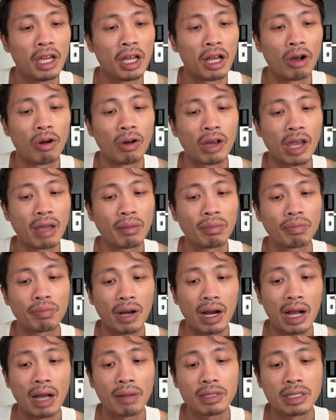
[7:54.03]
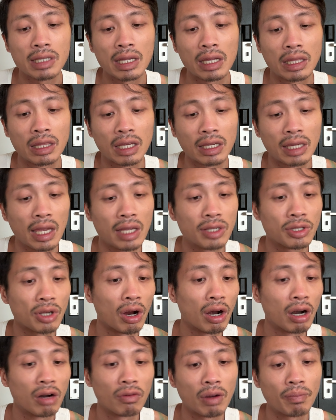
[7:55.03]
Okay, perhaps the, the kings
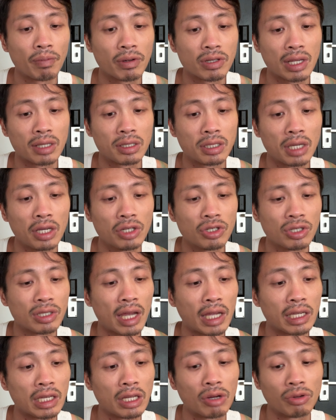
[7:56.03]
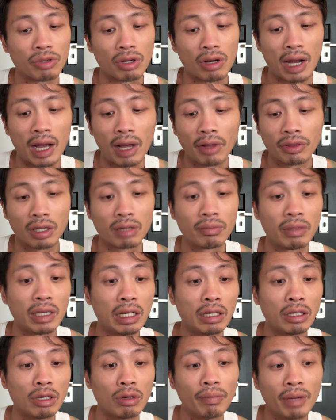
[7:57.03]
are a representation that you know you're out there
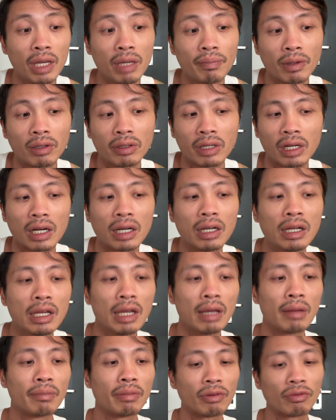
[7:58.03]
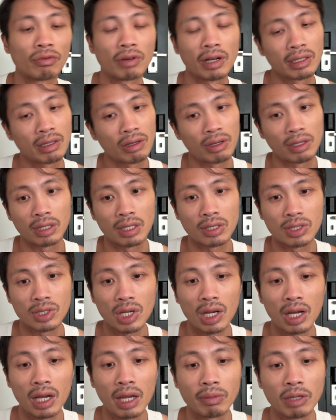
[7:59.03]
meeting new people here, but right now at this
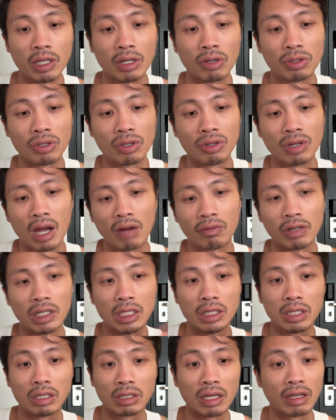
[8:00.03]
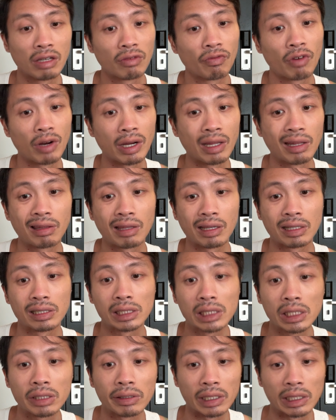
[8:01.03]
time, you know, you're not really looking for anything
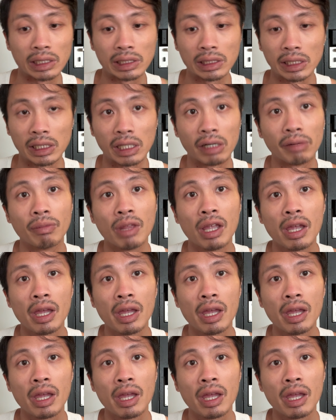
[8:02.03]
serious here.